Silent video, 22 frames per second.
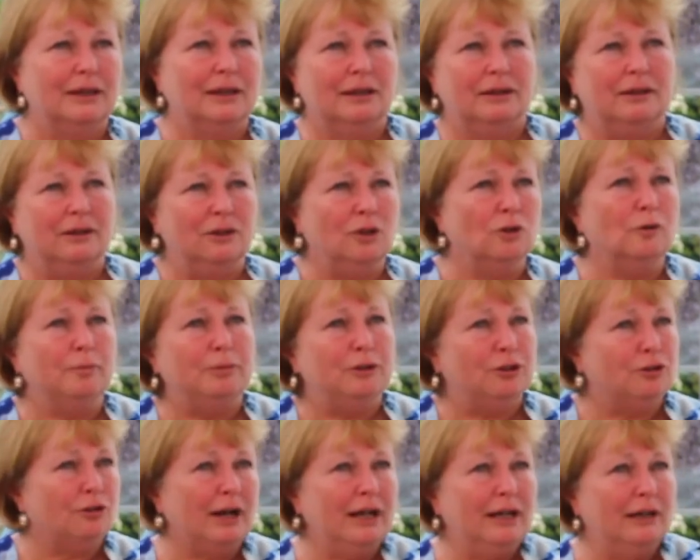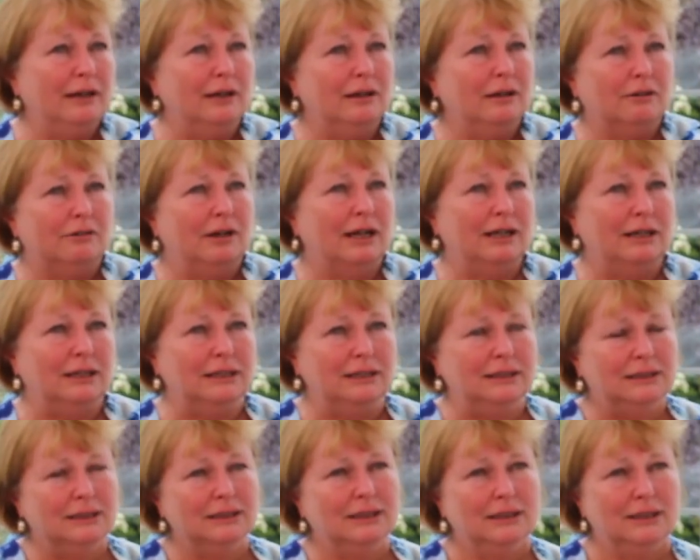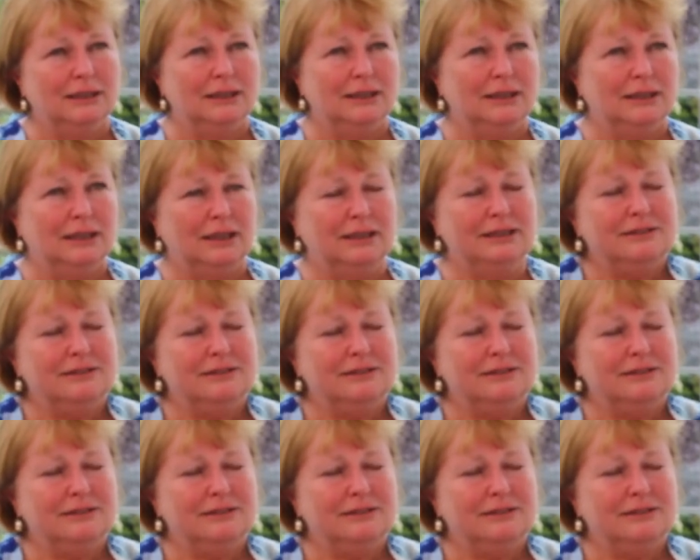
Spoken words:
that you're not portraying correctly. Mm.